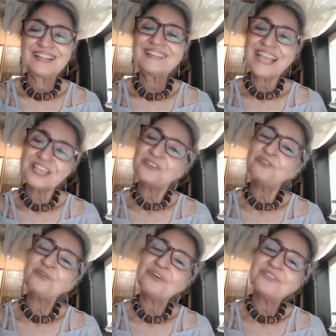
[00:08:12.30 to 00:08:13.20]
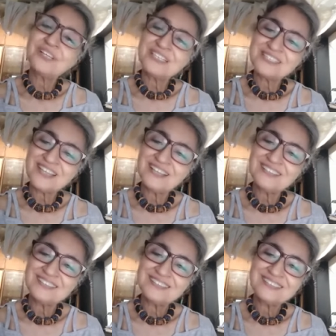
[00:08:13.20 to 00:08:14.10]
Thank you for listening.
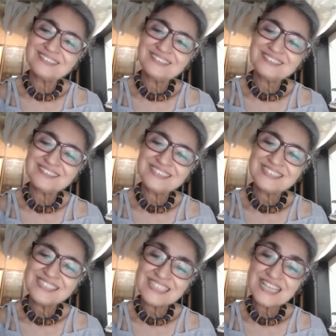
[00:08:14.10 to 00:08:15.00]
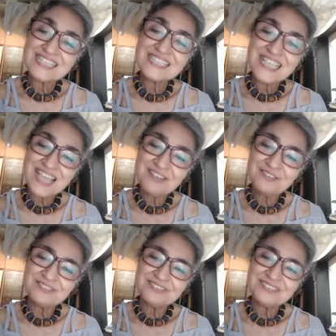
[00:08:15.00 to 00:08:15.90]
Stay safe,
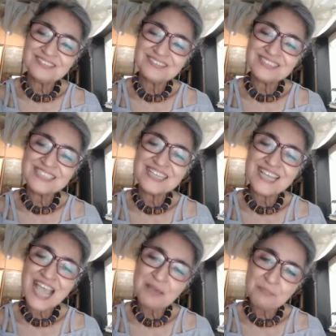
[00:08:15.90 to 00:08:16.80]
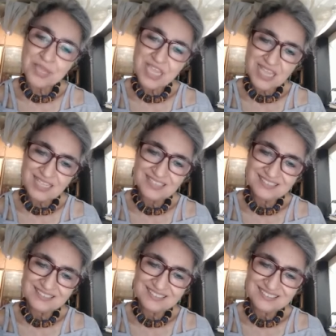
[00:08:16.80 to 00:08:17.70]
stay happy,
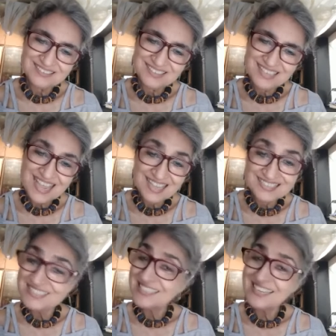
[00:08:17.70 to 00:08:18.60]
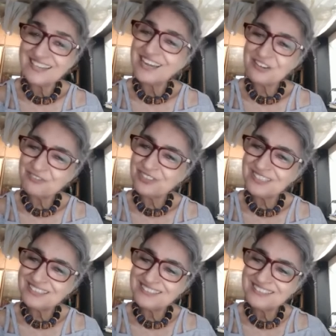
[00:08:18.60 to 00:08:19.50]
and stay grateful.